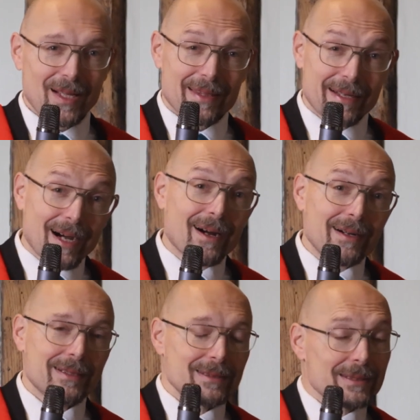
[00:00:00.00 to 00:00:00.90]
There
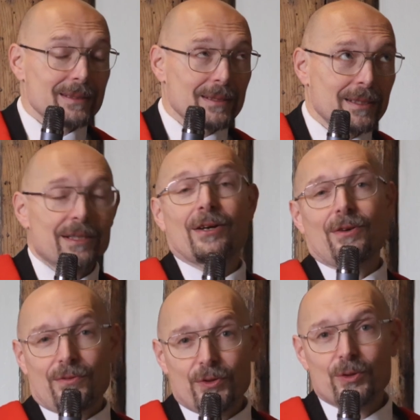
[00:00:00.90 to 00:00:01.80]
are, indeed,
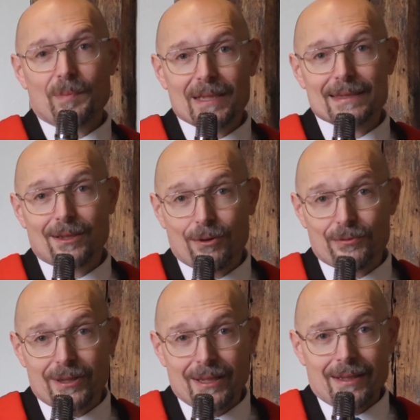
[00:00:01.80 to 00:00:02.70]
fewer places on
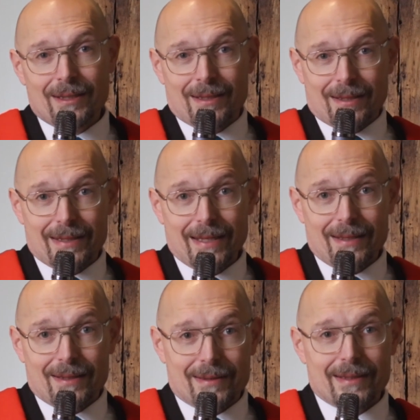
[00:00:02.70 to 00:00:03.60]
offer
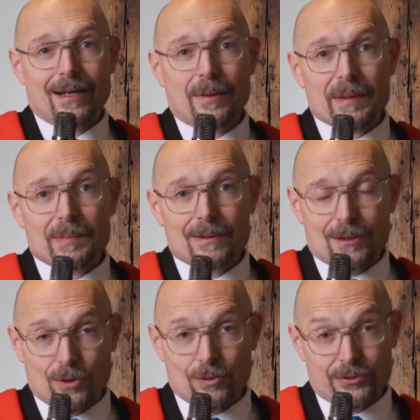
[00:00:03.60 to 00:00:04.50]
than there are people
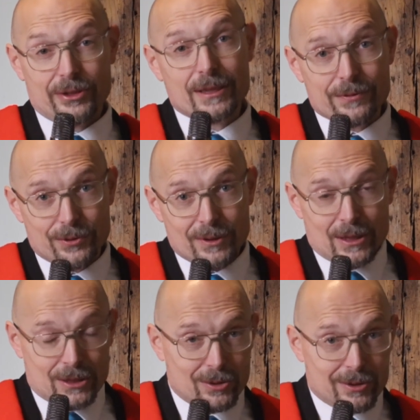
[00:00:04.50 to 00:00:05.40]
called for interview.
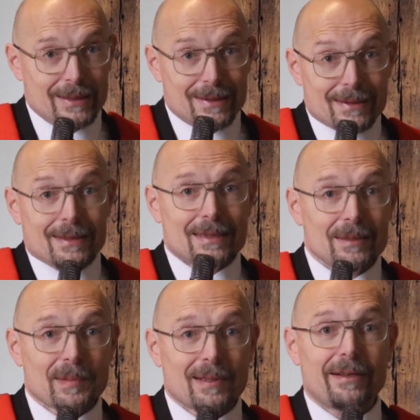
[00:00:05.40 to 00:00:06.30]
So it is
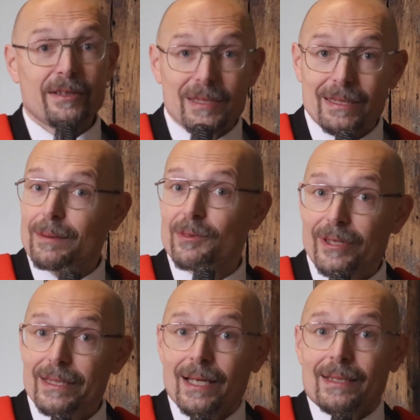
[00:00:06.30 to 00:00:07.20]
simple arithmetic, I'm
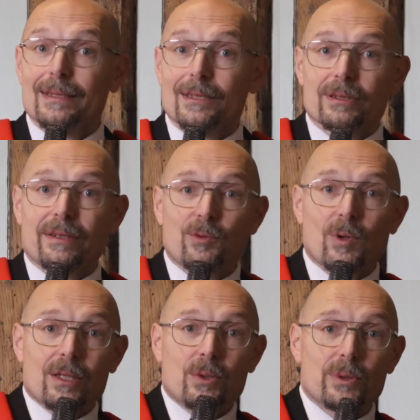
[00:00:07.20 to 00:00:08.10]
afraid, that not
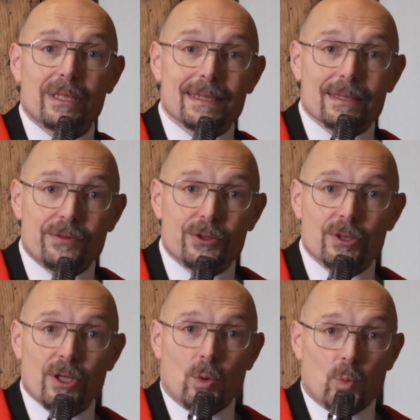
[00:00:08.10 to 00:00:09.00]
everyone who is
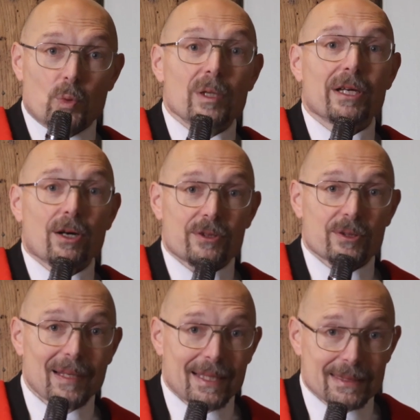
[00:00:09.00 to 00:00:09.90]
interviewed will be offered
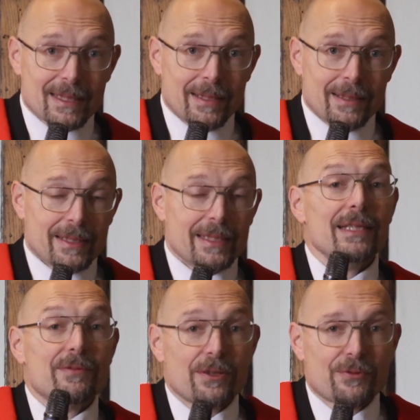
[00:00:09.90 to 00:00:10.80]
a place,
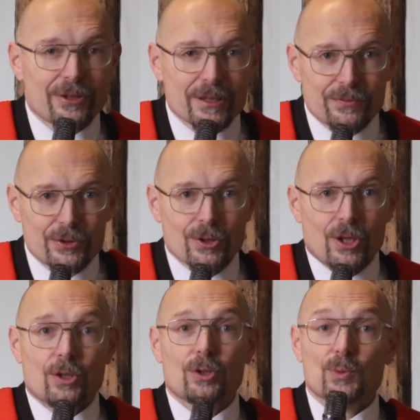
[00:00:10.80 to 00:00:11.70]
even if your interview
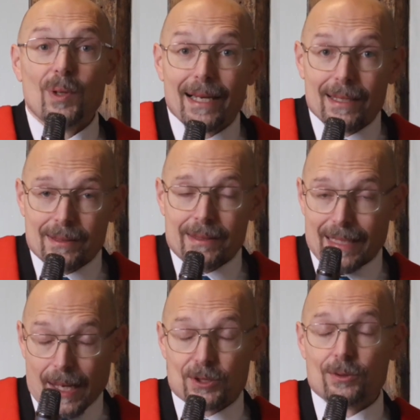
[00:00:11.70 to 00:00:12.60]
goes well
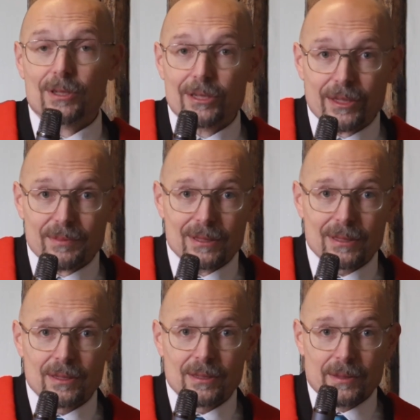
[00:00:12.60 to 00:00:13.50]
in absolute terms
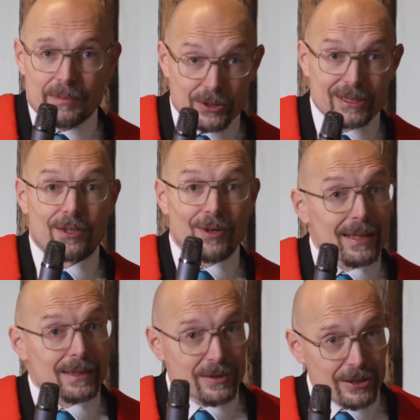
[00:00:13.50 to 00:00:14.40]
because in
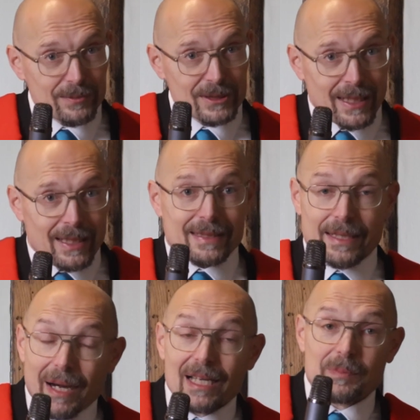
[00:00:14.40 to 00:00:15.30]
relative terms,
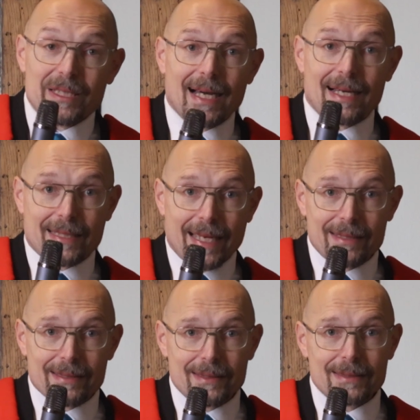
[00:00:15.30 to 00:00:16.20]
there might be other
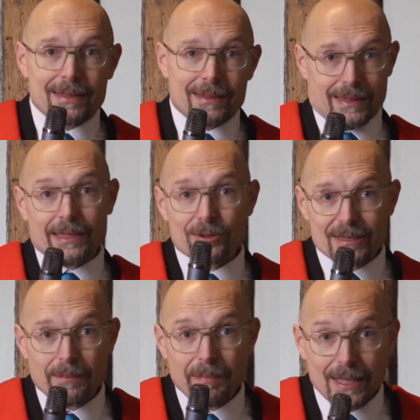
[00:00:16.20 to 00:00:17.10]
candidates in your
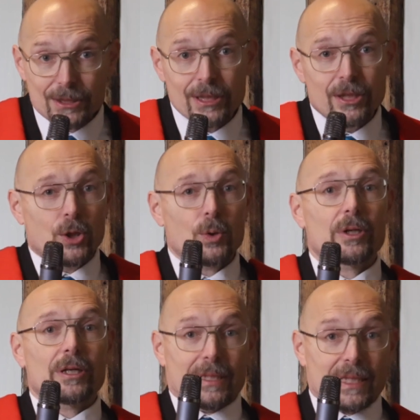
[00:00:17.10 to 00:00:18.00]
same batch who
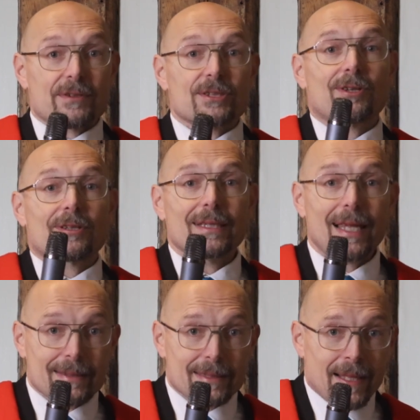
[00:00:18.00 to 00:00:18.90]
were even stronger than
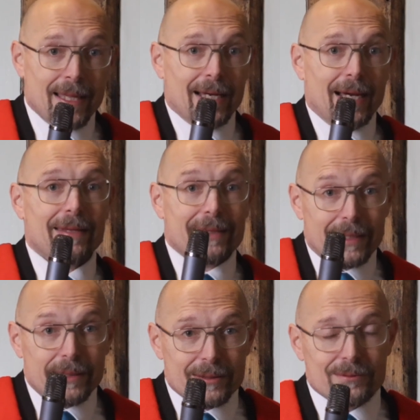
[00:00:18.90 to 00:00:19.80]
that, and
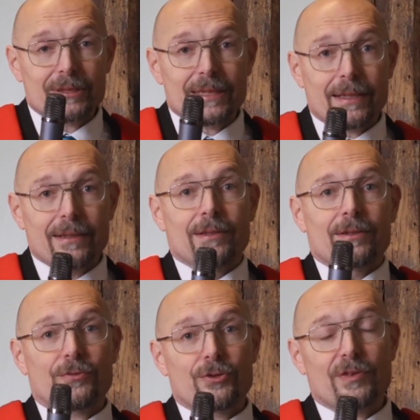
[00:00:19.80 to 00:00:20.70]
they would take
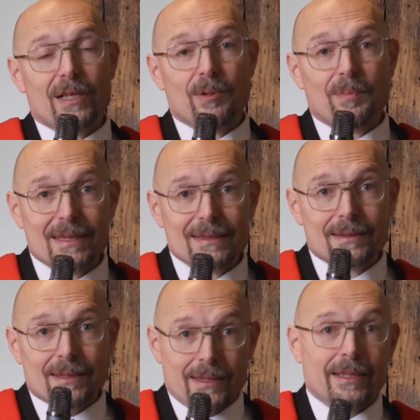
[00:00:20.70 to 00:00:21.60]
the few available
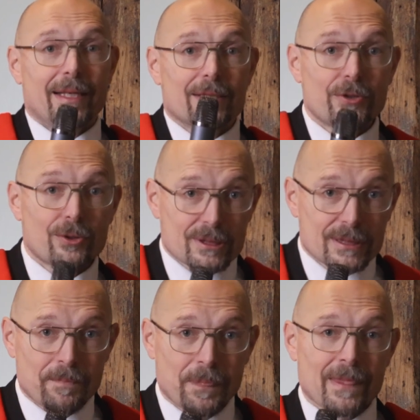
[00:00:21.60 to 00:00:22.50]
places ahead of yours.